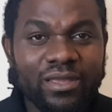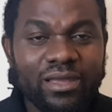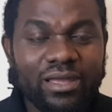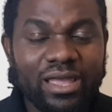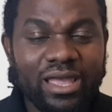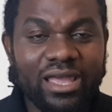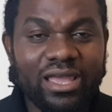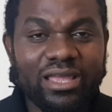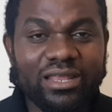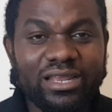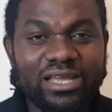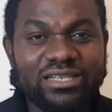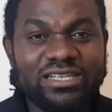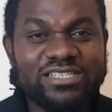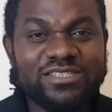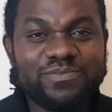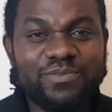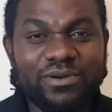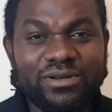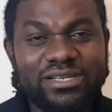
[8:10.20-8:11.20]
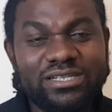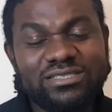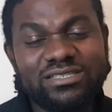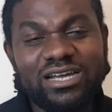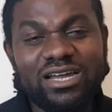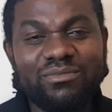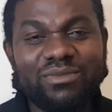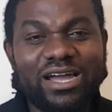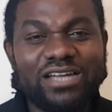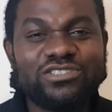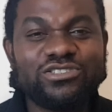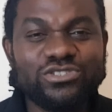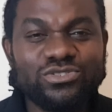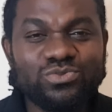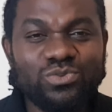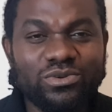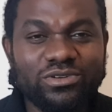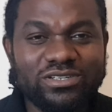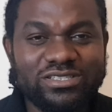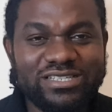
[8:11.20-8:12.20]
And at this point in time, I just
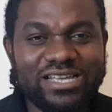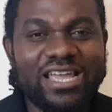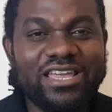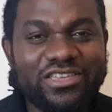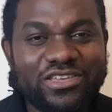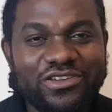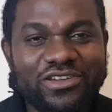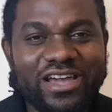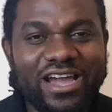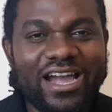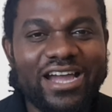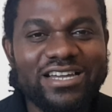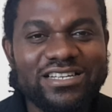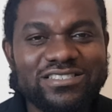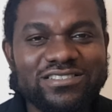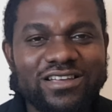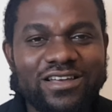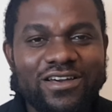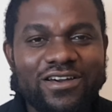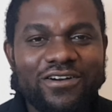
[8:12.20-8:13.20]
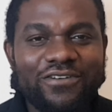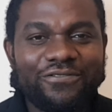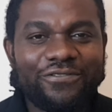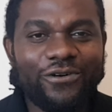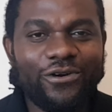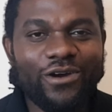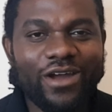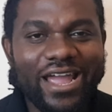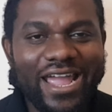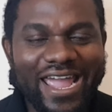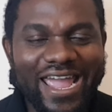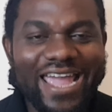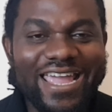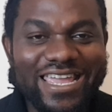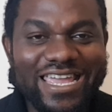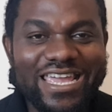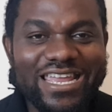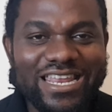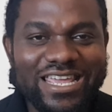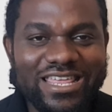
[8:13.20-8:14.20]
want to thank you guys for
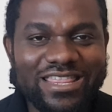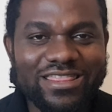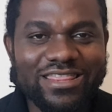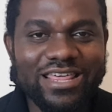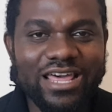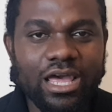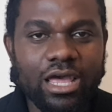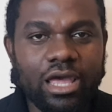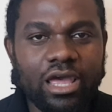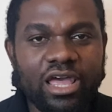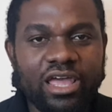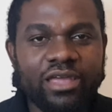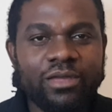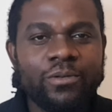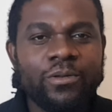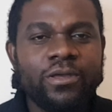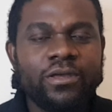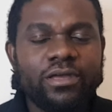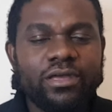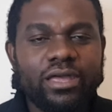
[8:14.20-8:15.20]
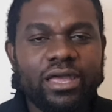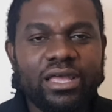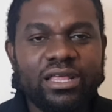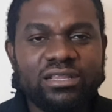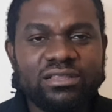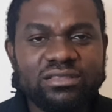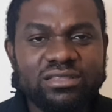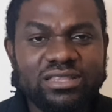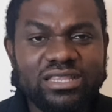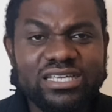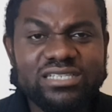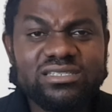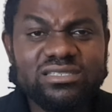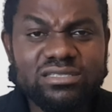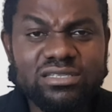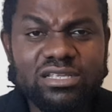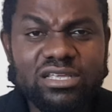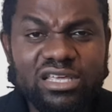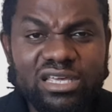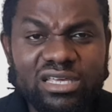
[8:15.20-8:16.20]
hanging in there and
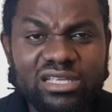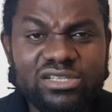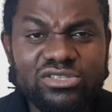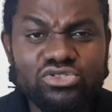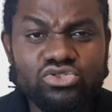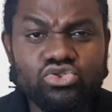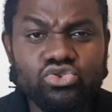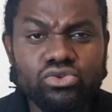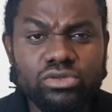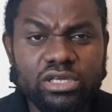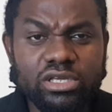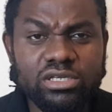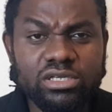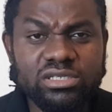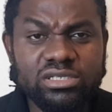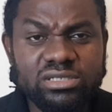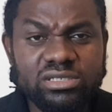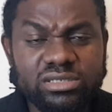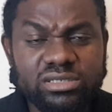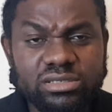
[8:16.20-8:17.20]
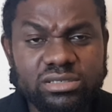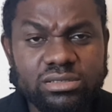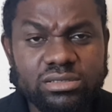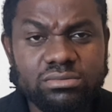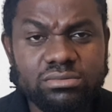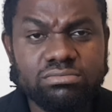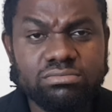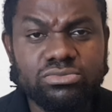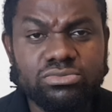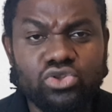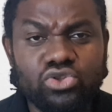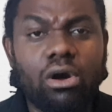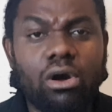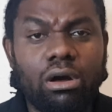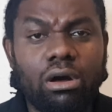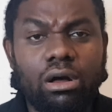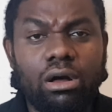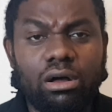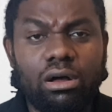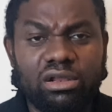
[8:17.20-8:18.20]
listening to this
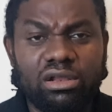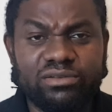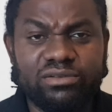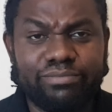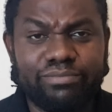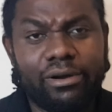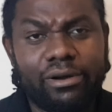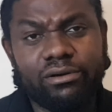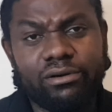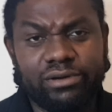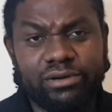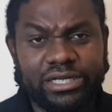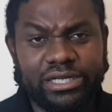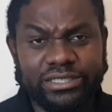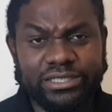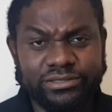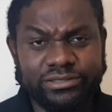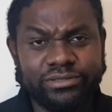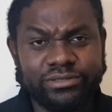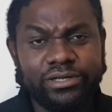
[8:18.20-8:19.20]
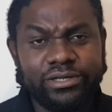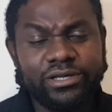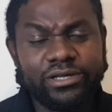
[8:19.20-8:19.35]
dull, boring